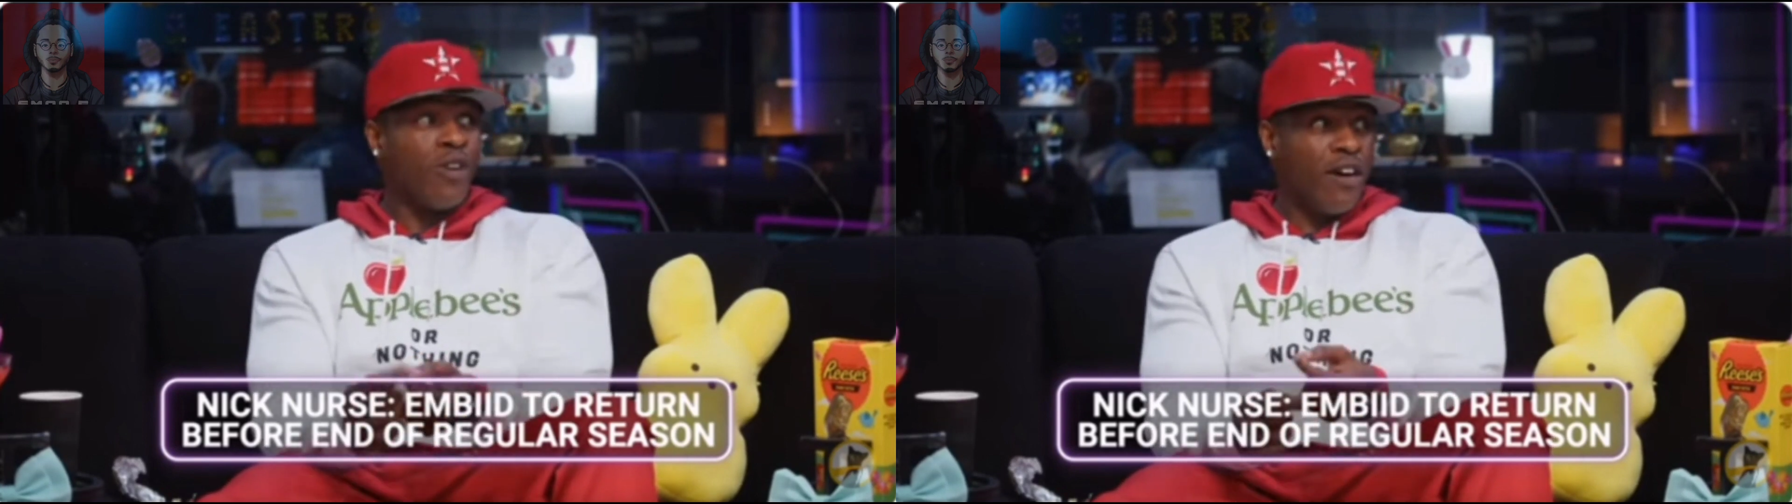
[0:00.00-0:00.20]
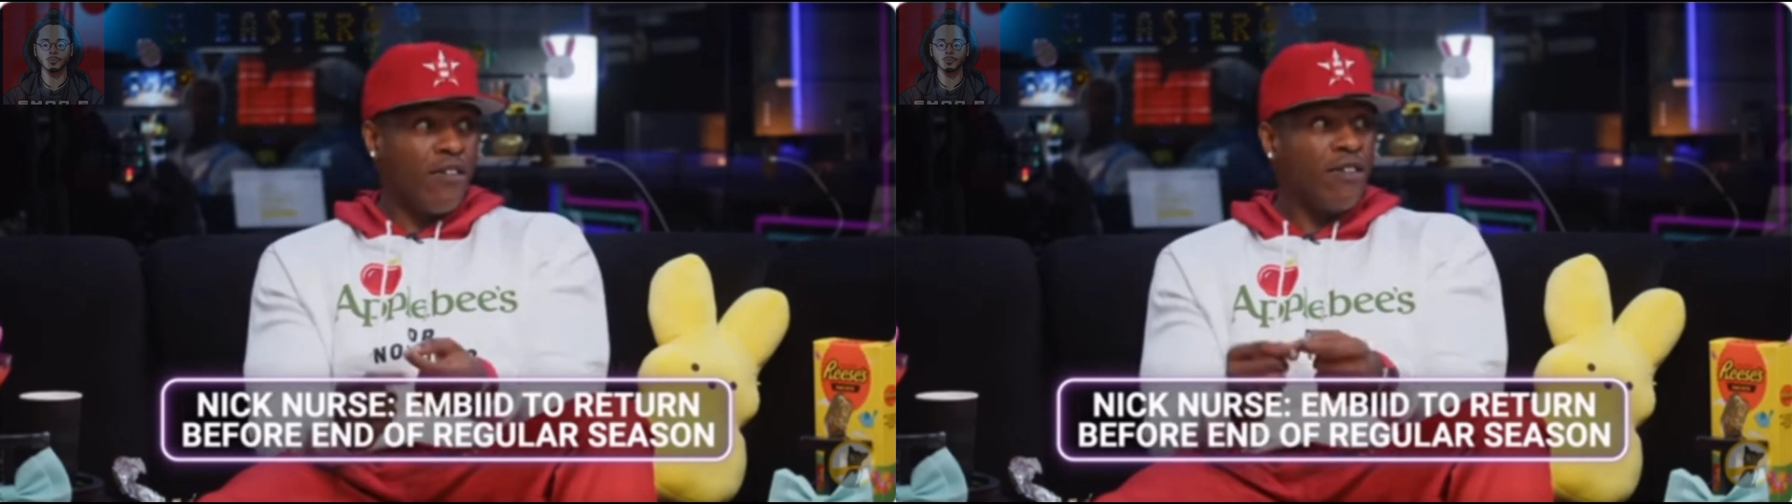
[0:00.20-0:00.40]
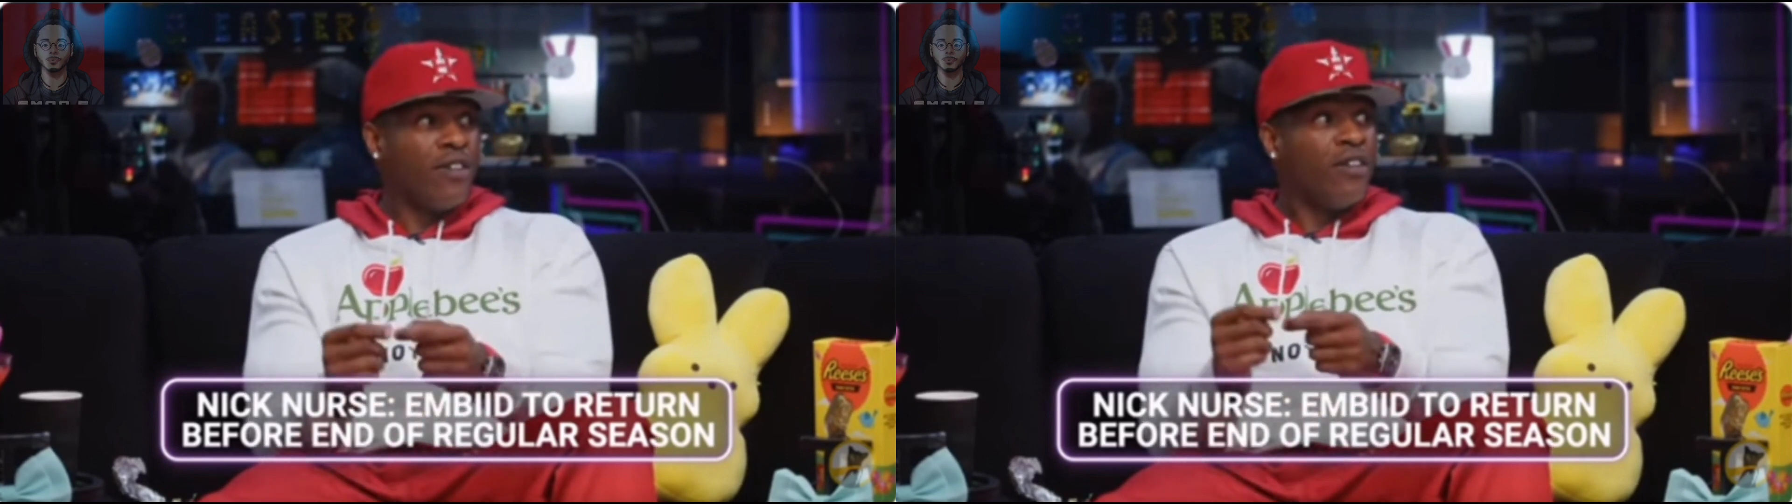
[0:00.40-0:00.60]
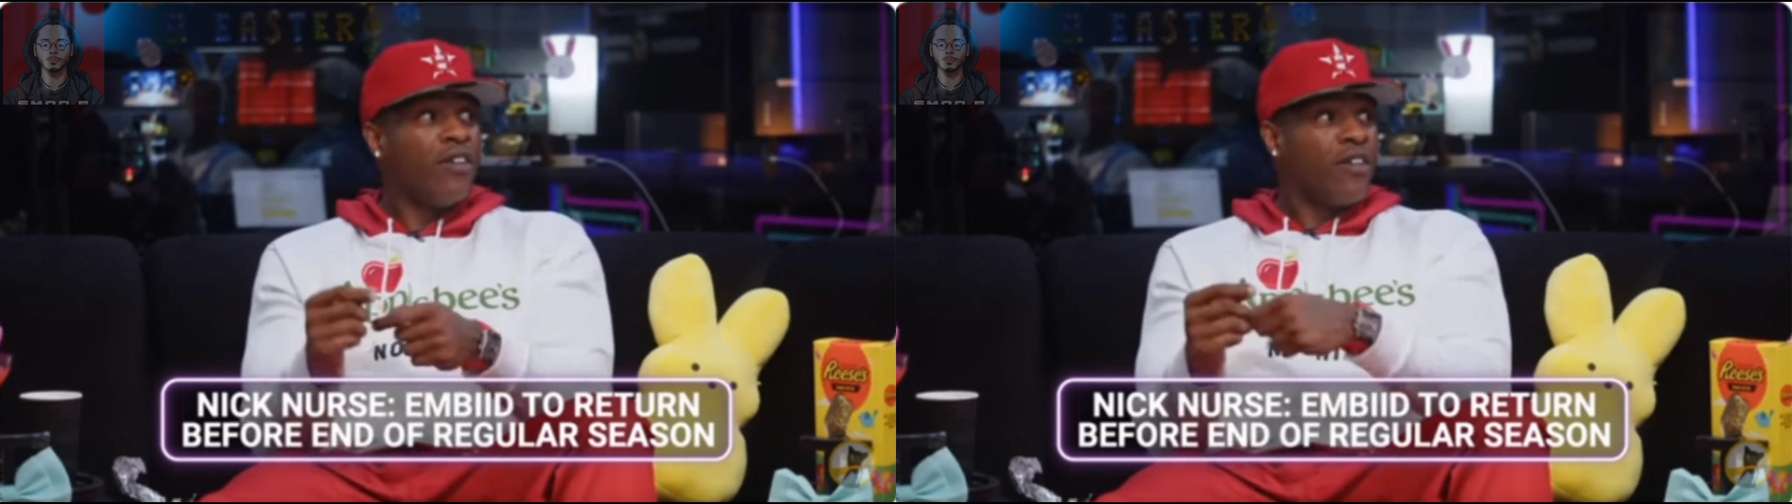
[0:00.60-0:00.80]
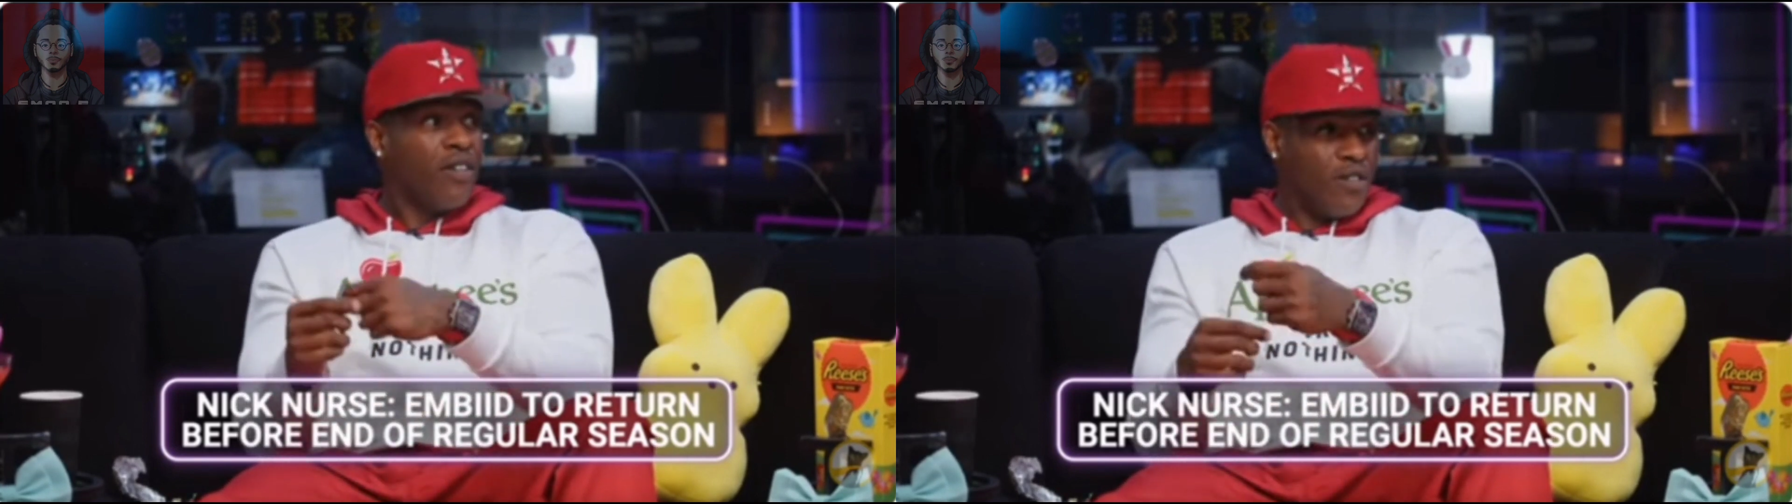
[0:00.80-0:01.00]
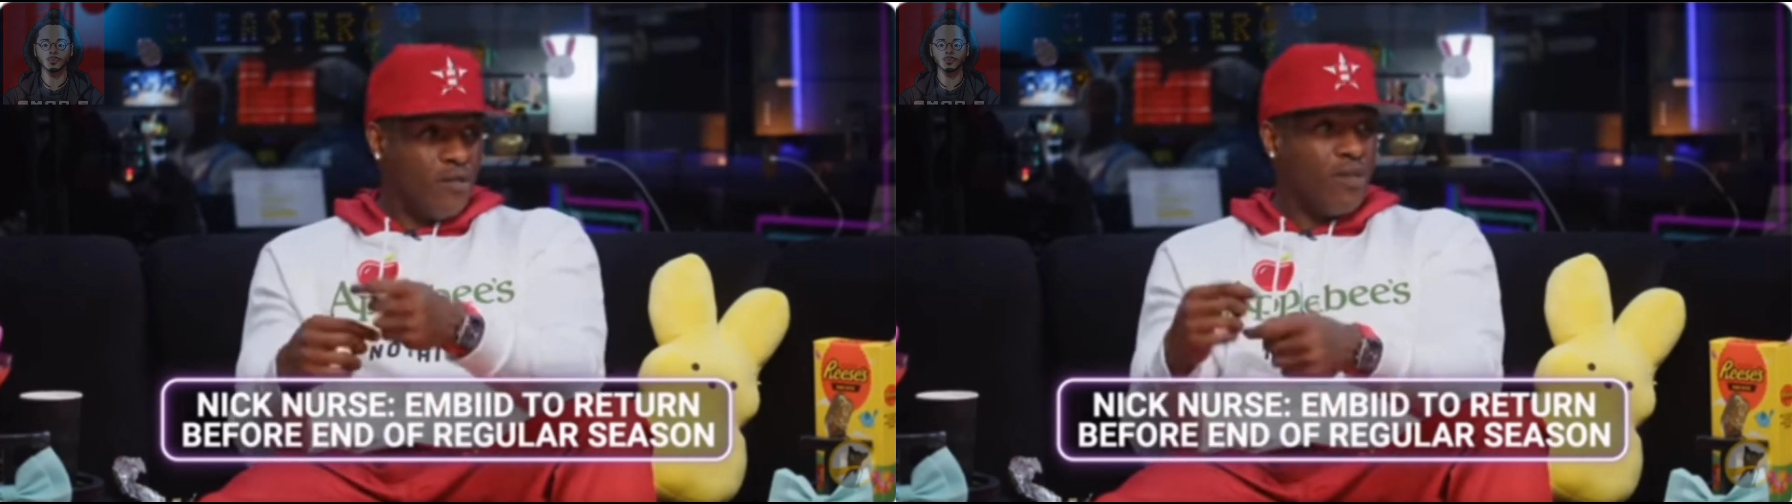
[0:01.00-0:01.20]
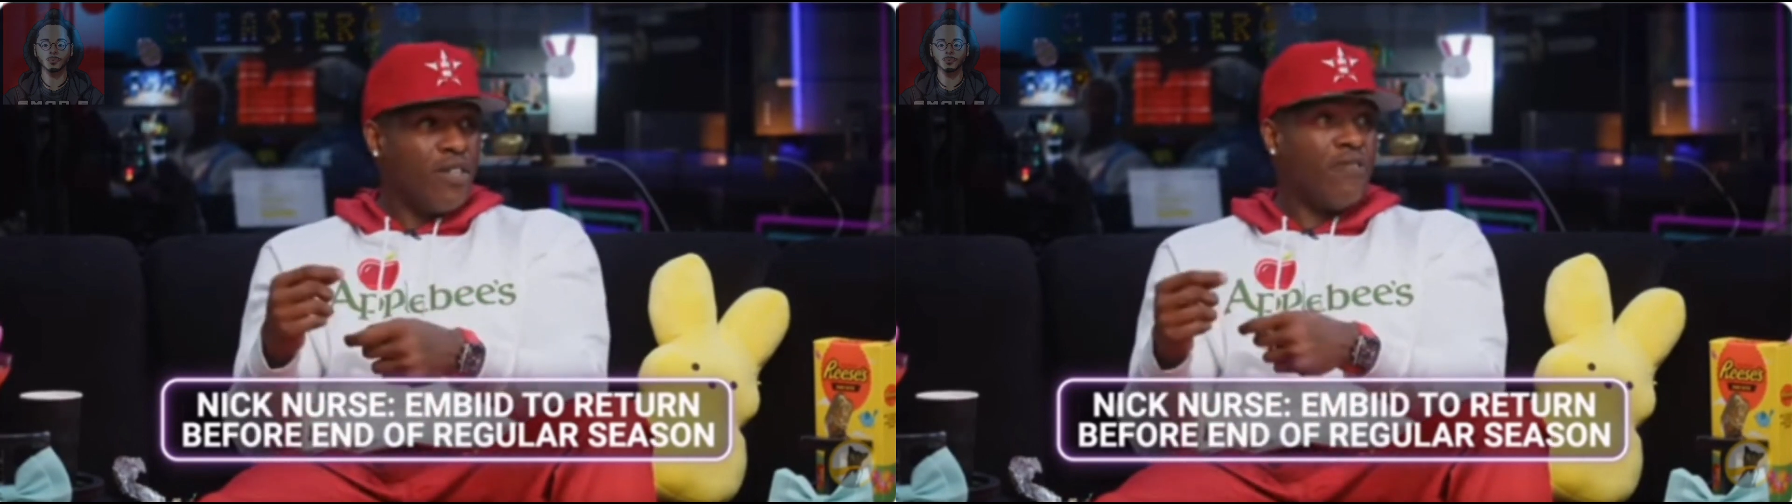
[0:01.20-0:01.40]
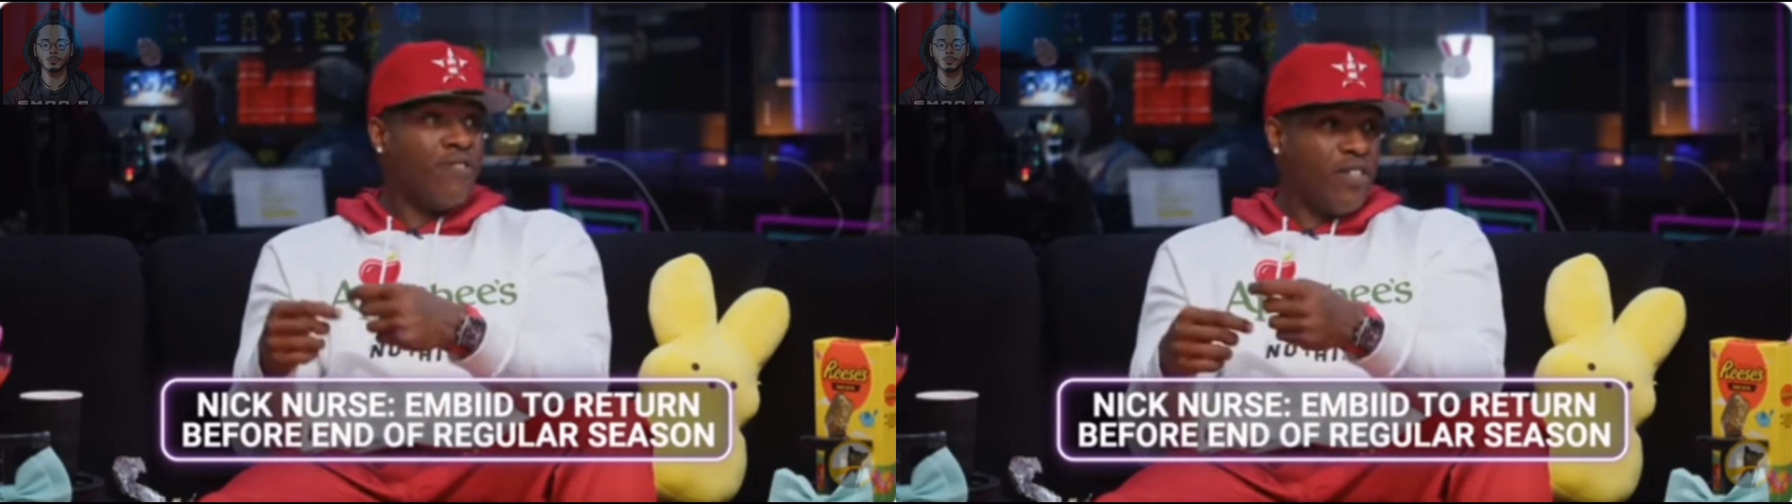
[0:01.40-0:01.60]
out... A little bit
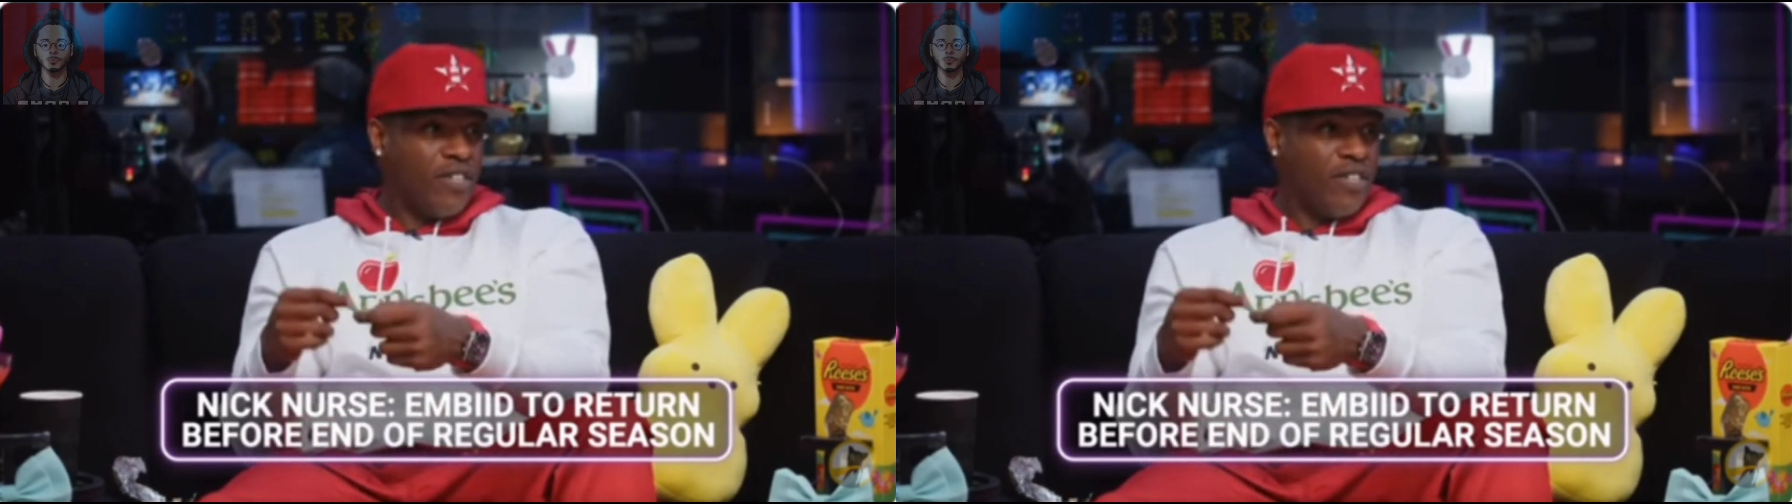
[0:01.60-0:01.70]
of footage